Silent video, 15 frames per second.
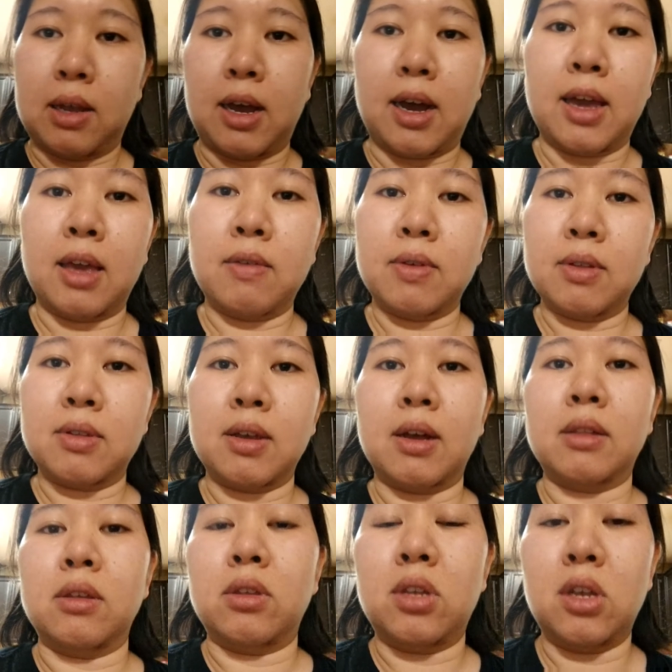I even
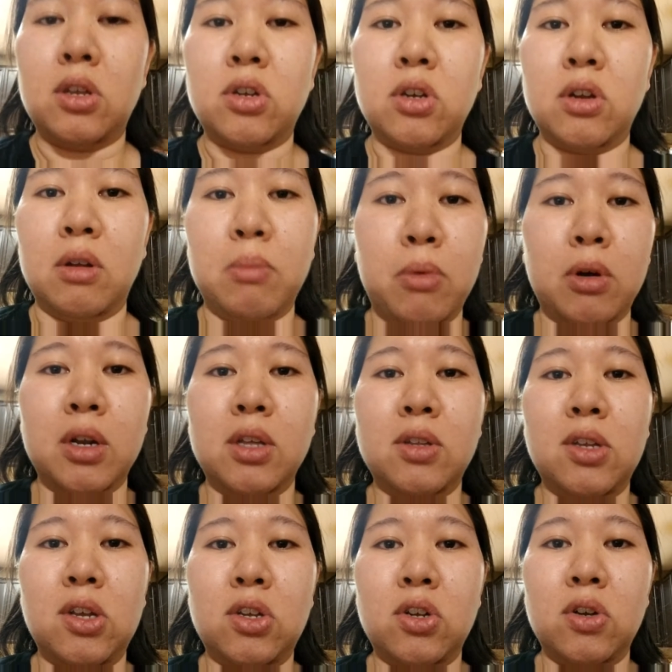tell the morning
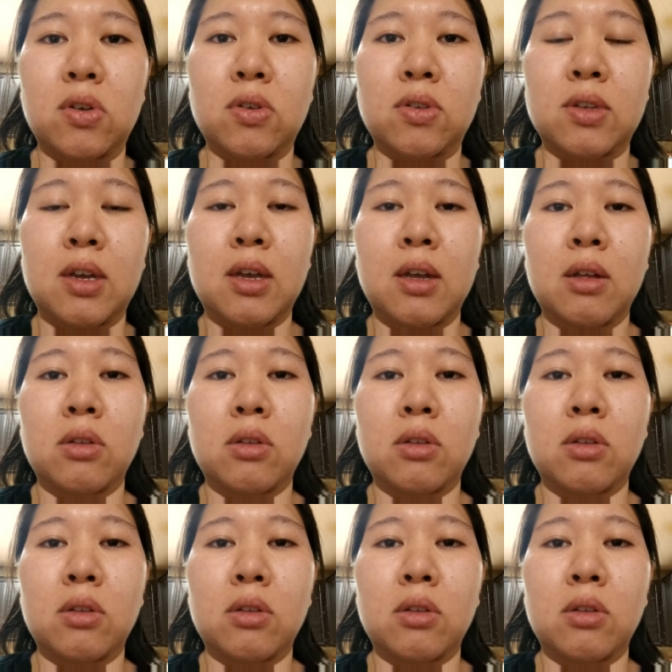teachers